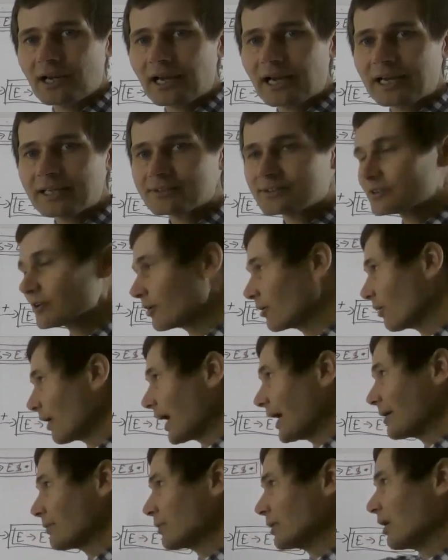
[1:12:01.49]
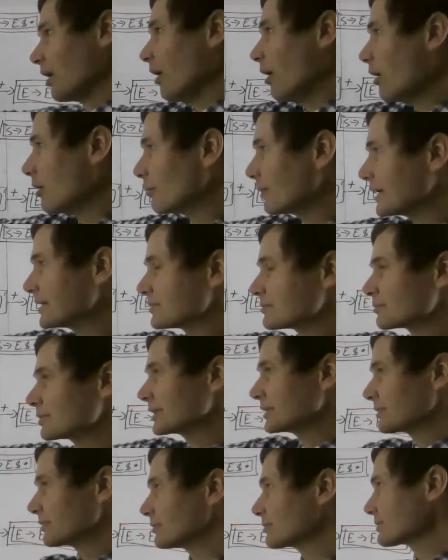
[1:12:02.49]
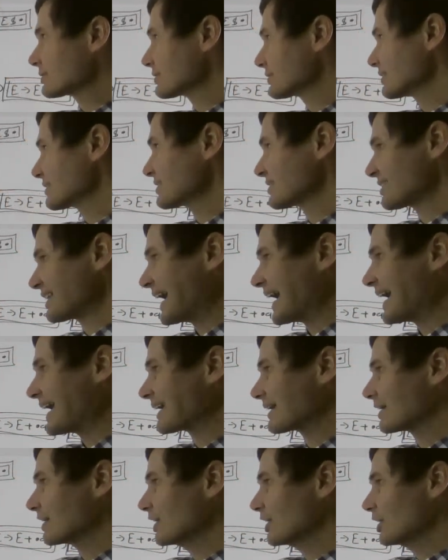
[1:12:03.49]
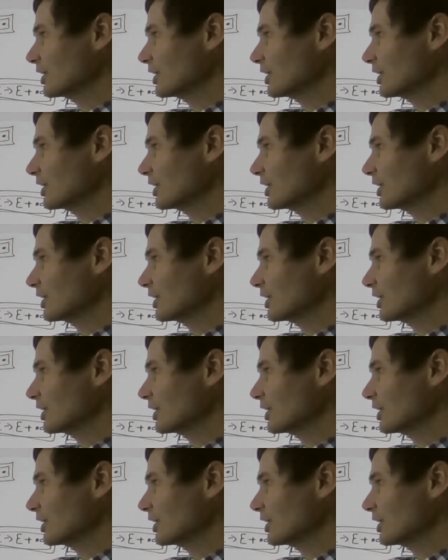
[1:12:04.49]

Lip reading: And so I will always reduce the stack,